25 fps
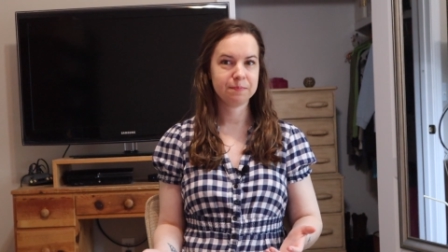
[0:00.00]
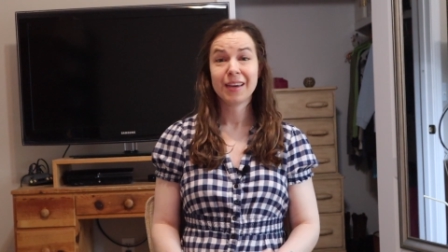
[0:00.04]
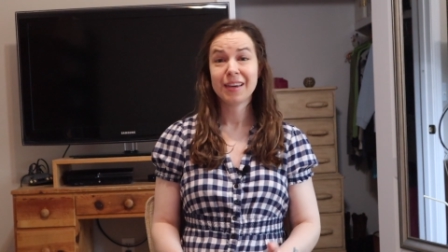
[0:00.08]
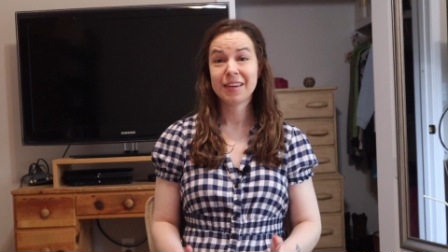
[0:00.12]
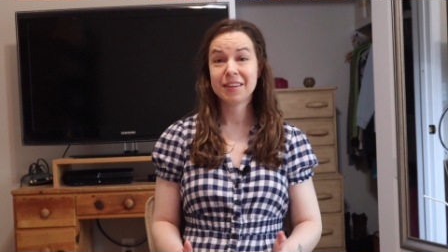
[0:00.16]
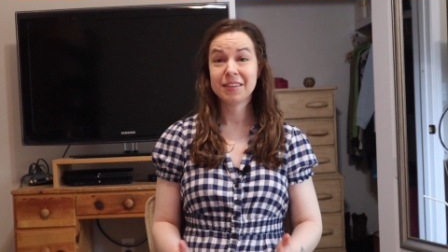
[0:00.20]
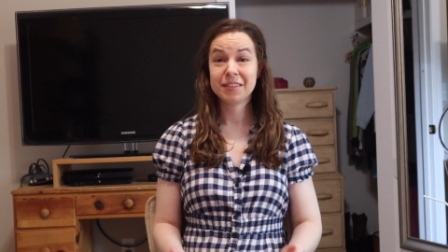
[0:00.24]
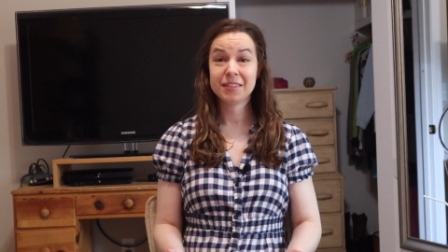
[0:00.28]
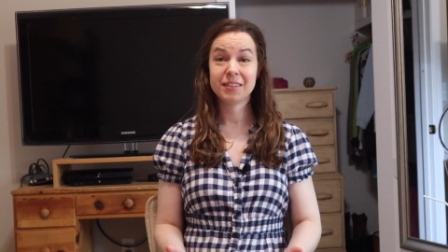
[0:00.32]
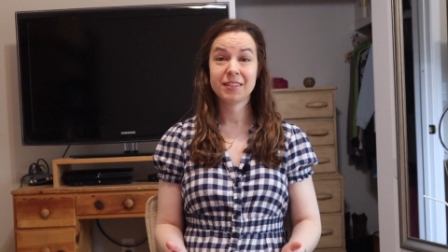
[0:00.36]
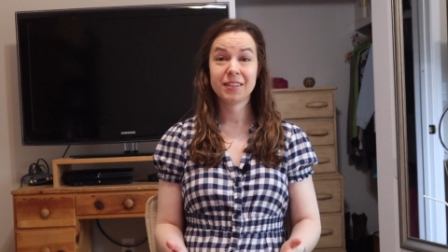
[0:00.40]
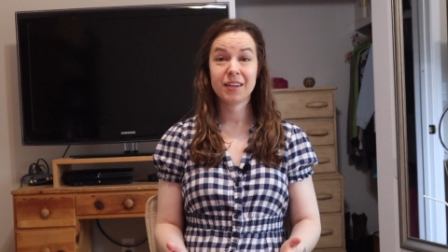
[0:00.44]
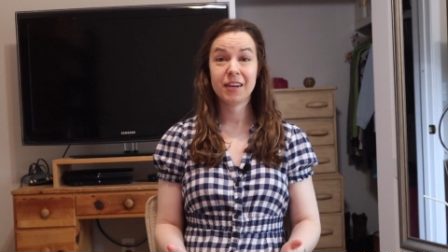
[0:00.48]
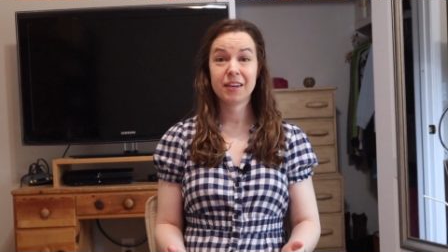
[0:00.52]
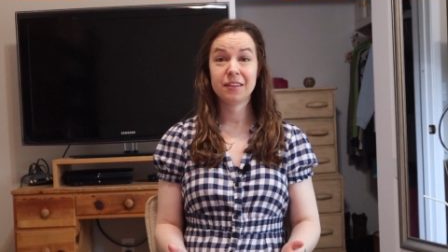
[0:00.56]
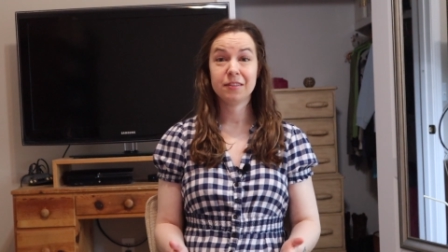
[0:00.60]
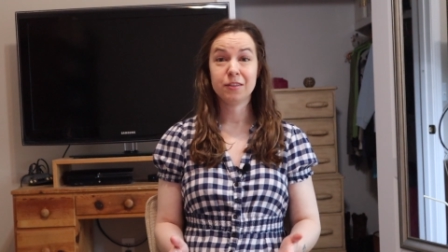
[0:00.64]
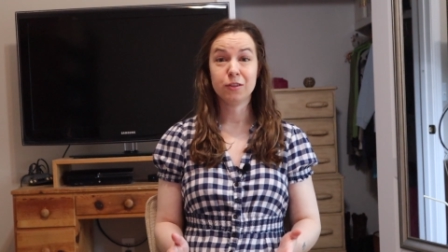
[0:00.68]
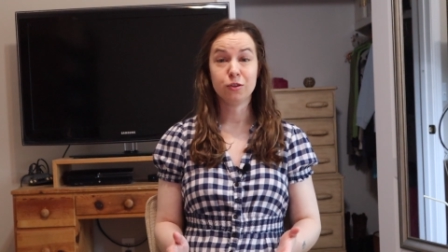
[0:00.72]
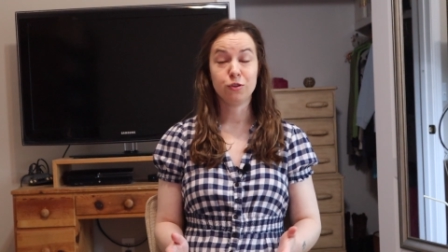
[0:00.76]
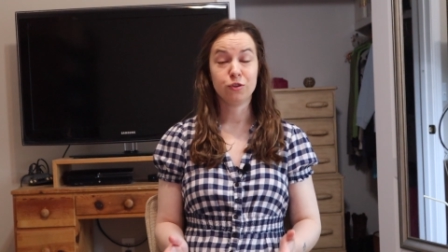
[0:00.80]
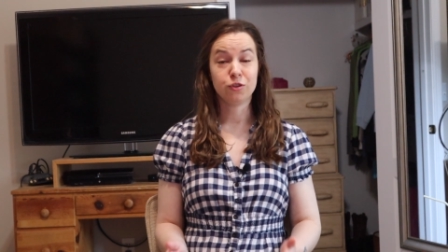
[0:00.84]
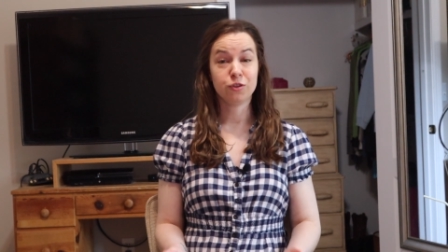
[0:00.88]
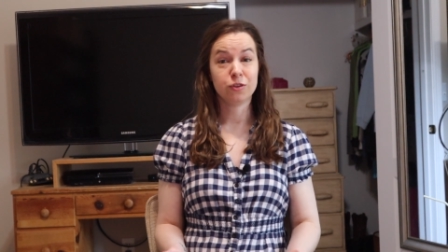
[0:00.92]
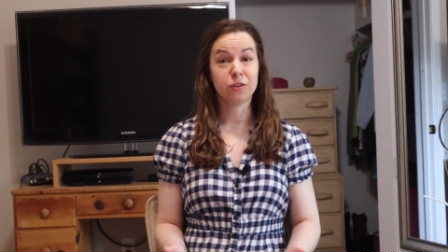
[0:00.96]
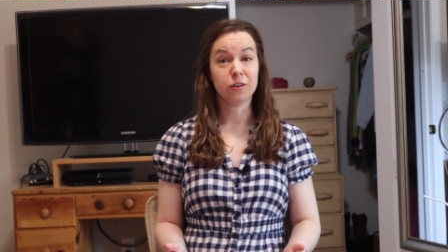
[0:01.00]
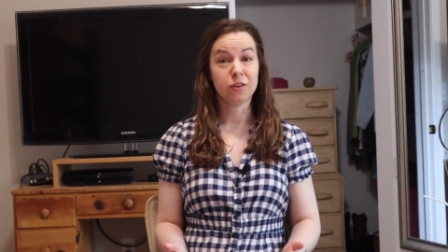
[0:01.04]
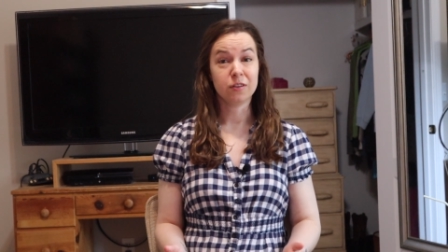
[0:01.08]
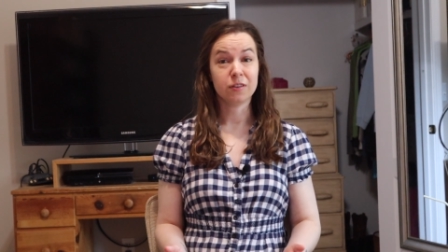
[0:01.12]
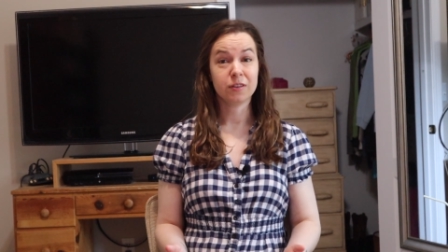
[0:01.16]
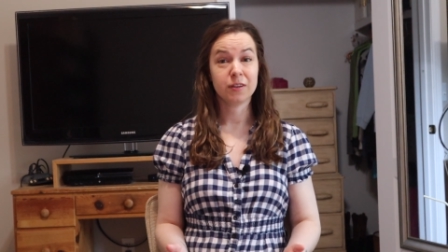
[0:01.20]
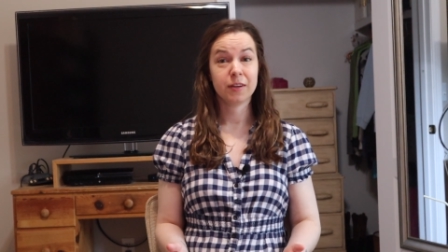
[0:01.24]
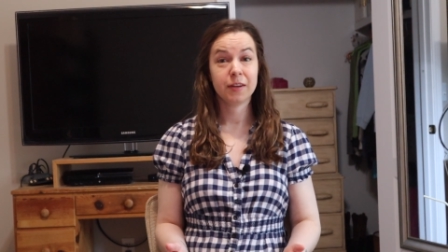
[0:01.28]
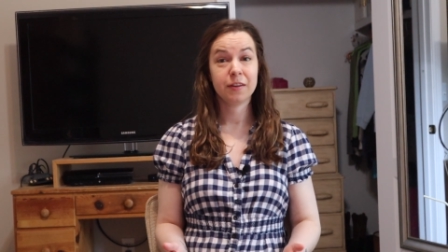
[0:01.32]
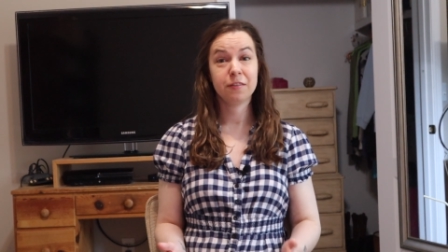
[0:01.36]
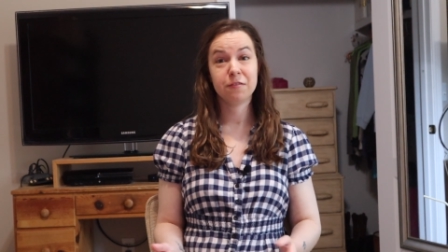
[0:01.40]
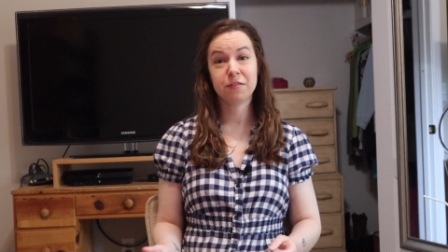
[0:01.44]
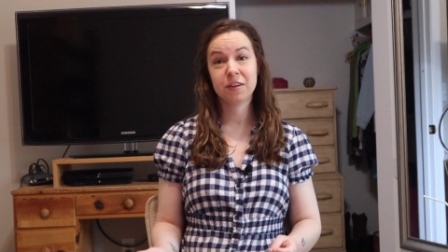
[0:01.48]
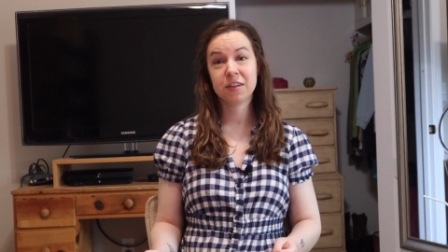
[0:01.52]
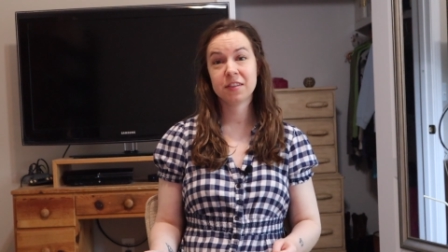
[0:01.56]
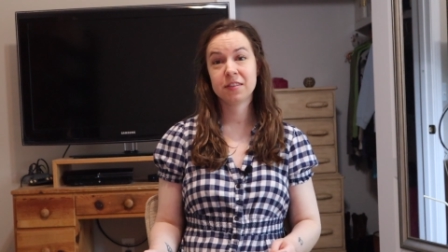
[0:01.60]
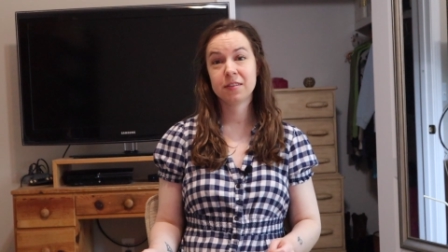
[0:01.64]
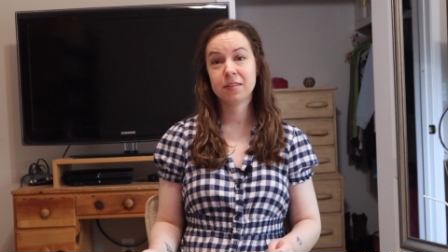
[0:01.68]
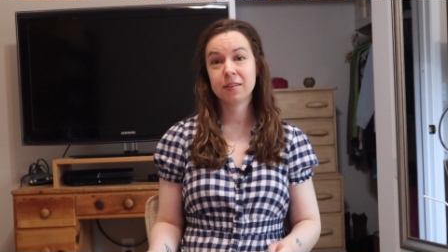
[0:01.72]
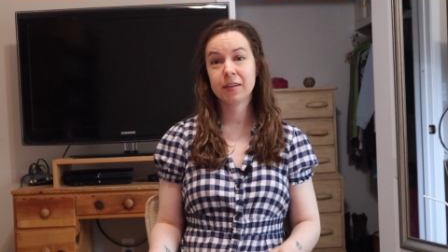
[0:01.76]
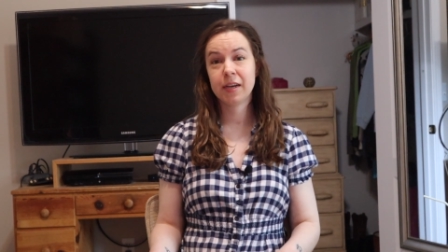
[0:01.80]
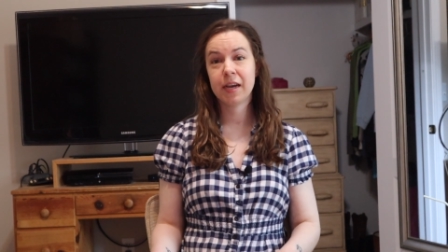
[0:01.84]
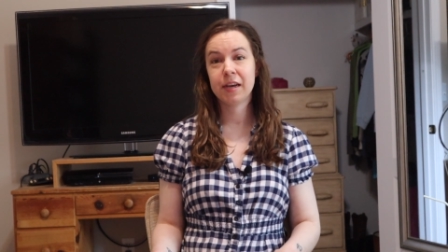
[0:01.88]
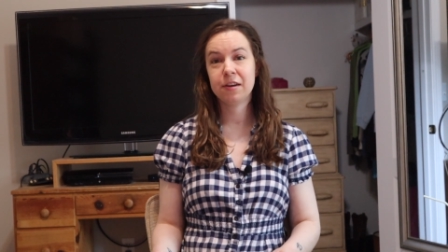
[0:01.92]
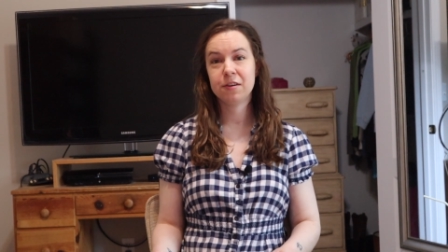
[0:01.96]
Inside the trunk,
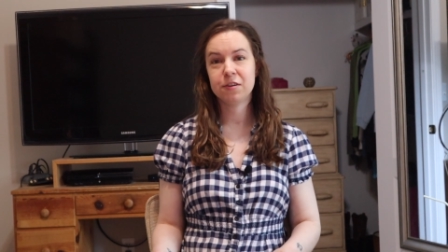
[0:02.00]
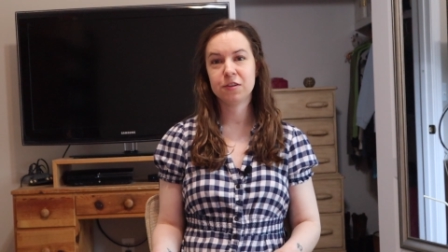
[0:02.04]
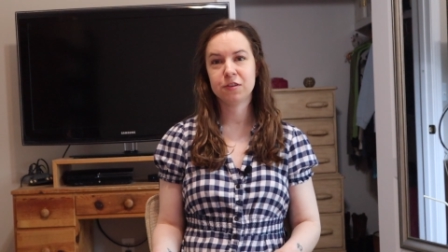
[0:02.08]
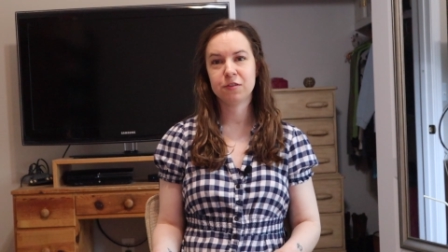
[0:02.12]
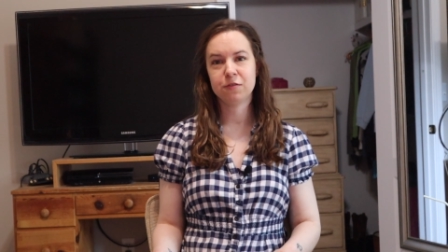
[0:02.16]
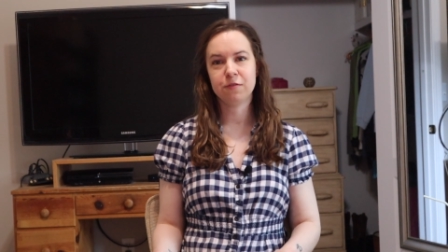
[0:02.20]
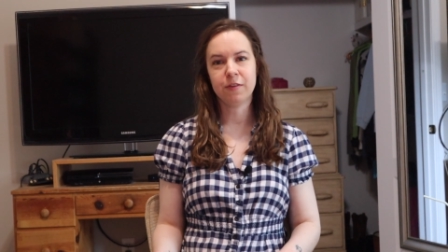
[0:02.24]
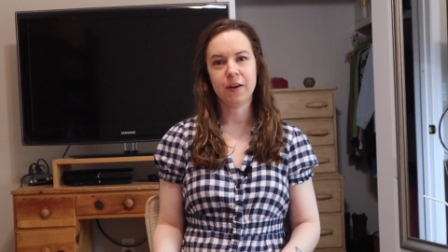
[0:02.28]
investigators